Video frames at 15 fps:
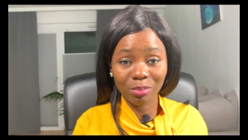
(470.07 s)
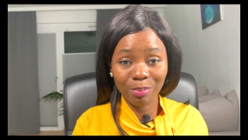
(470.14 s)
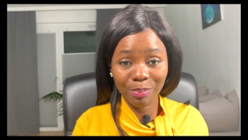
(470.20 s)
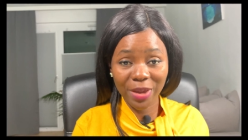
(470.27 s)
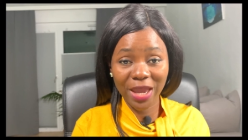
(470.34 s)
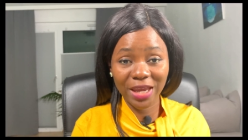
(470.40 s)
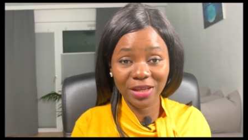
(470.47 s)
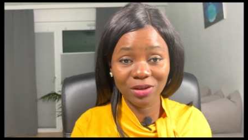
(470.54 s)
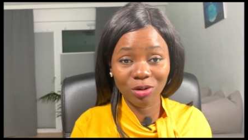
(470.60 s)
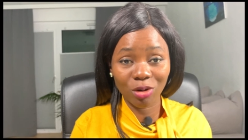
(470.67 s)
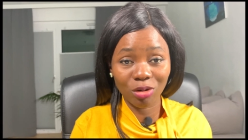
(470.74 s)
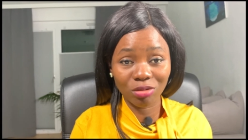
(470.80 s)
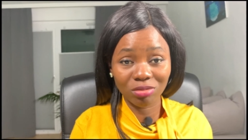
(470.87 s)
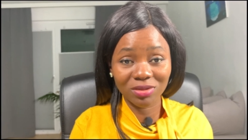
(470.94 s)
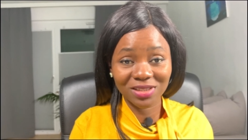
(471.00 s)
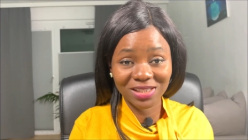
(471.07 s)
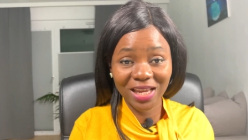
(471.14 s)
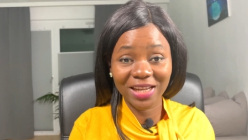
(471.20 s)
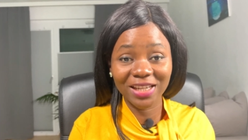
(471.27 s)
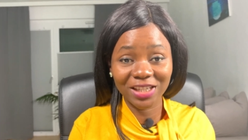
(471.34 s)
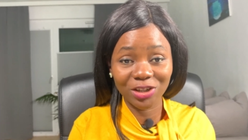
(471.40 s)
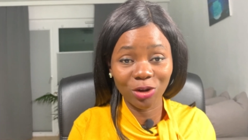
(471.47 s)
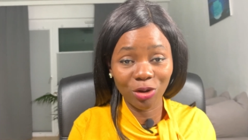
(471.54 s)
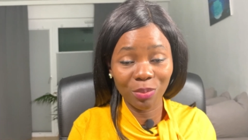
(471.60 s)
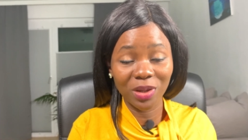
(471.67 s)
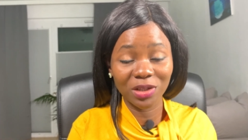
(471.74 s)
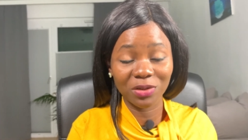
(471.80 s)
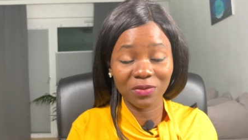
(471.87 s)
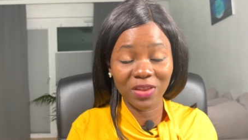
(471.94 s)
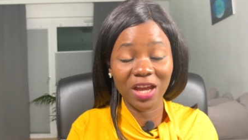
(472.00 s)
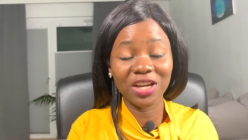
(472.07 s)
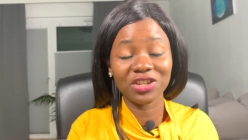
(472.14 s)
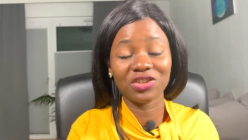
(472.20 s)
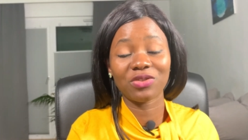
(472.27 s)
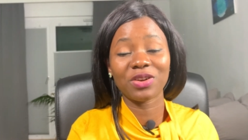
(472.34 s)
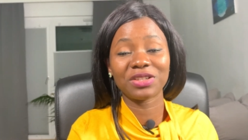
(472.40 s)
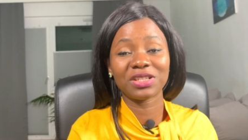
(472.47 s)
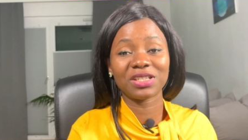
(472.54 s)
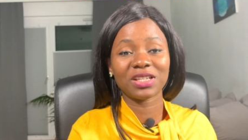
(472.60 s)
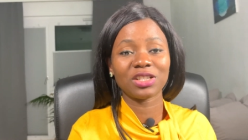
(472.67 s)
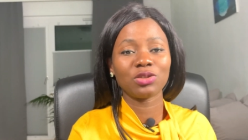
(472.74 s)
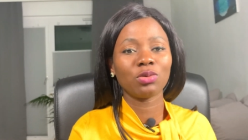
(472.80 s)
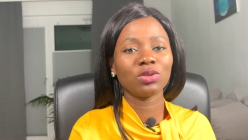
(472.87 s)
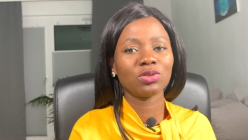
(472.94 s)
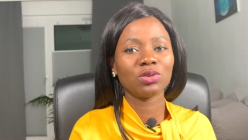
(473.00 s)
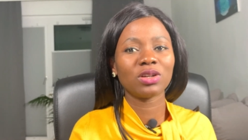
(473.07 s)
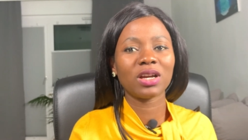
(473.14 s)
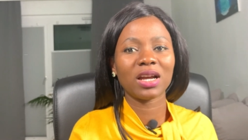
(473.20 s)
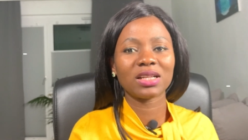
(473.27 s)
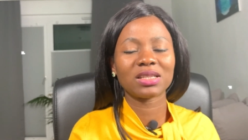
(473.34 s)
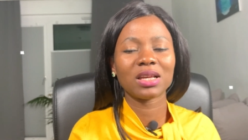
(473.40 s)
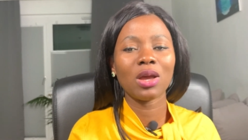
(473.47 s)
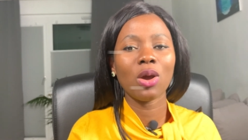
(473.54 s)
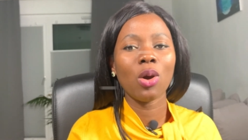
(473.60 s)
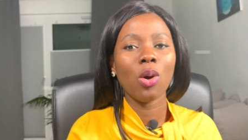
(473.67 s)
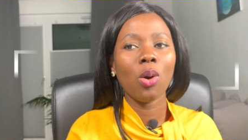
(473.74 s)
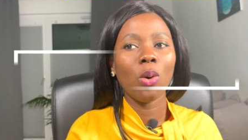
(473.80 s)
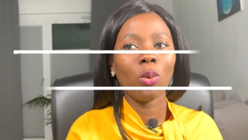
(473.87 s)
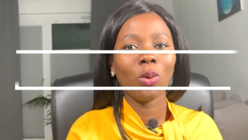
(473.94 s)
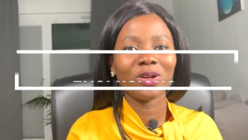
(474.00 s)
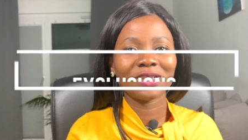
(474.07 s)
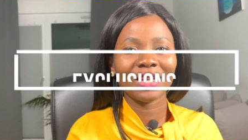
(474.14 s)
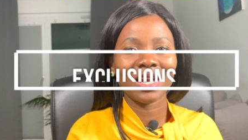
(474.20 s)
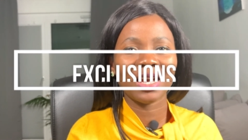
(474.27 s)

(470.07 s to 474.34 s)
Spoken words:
paying or signing the document of that insurance, is that you want to look at what